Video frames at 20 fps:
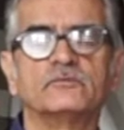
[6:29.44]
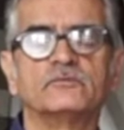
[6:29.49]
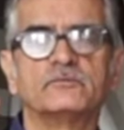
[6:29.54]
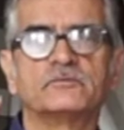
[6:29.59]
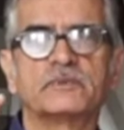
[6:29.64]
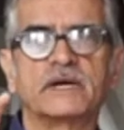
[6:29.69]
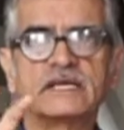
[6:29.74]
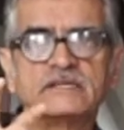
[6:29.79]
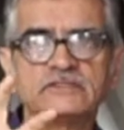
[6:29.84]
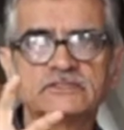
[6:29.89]

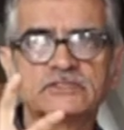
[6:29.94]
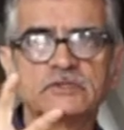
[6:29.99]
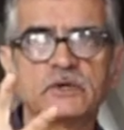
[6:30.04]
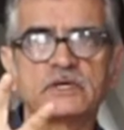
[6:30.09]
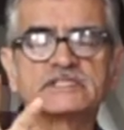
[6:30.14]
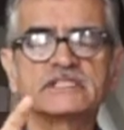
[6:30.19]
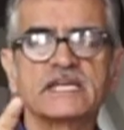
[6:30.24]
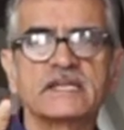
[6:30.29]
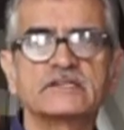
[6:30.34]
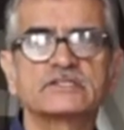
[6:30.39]
brings your
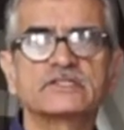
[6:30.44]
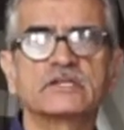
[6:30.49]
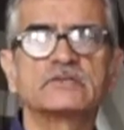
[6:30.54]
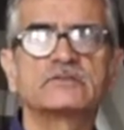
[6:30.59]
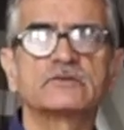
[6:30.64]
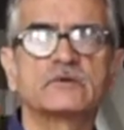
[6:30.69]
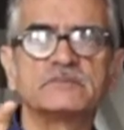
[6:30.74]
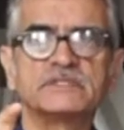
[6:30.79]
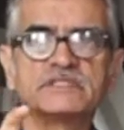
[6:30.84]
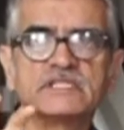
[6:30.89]
attention
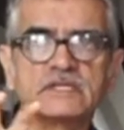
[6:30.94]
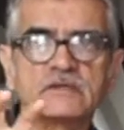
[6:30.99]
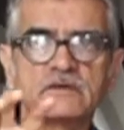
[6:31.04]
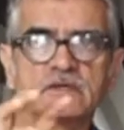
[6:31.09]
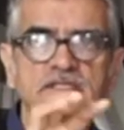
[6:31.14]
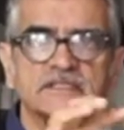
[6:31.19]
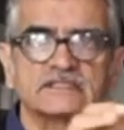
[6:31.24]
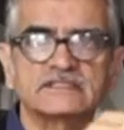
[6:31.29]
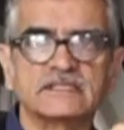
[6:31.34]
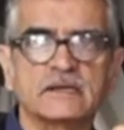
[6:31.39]
to a
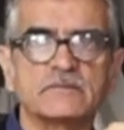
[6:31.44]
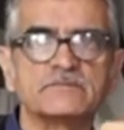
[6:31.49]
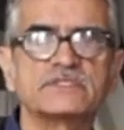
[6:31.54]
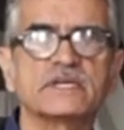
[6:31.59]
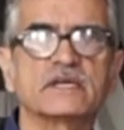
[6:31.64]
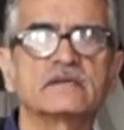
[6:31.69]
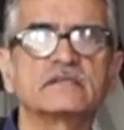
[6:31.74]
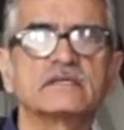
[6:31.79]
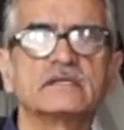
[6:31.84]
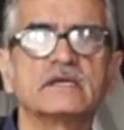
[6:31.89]
particular
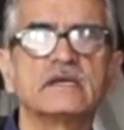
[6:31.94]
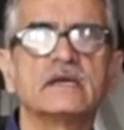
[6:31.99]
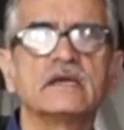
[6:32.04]
subject.